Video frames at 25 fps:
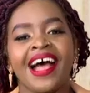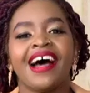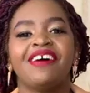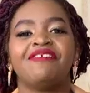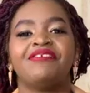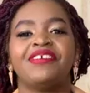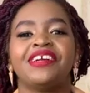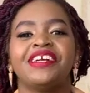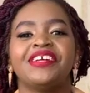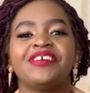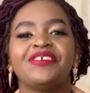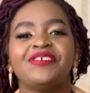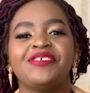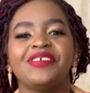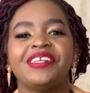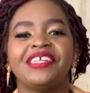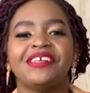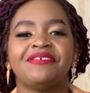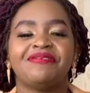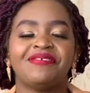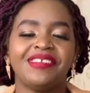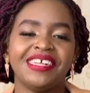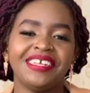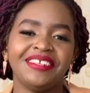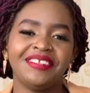A very good
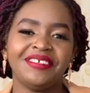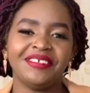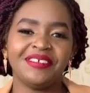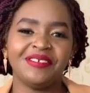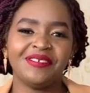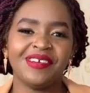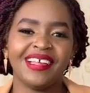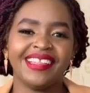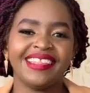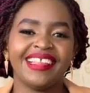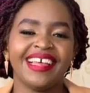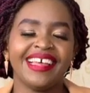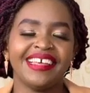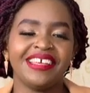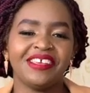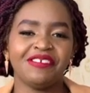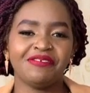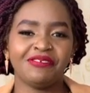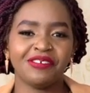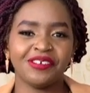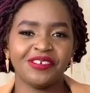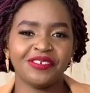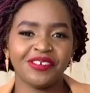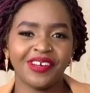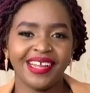evening to you, and thank
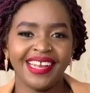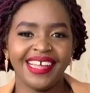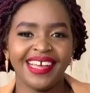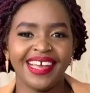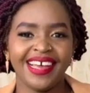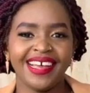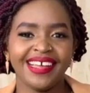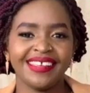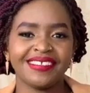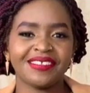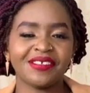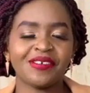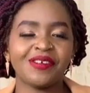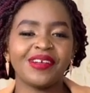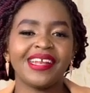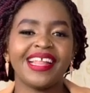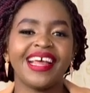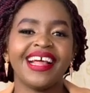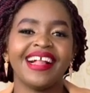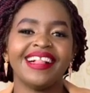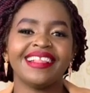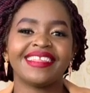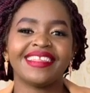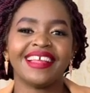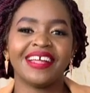you for joining us on
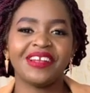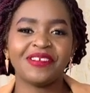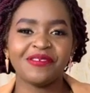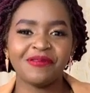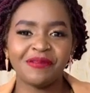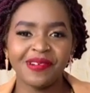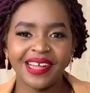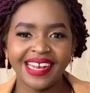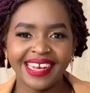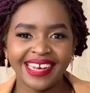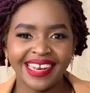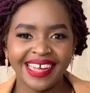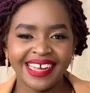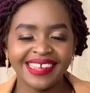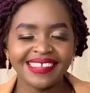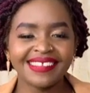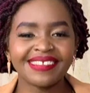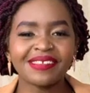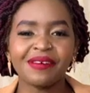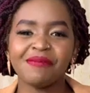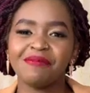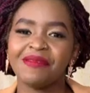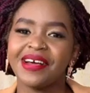Health and Wellness.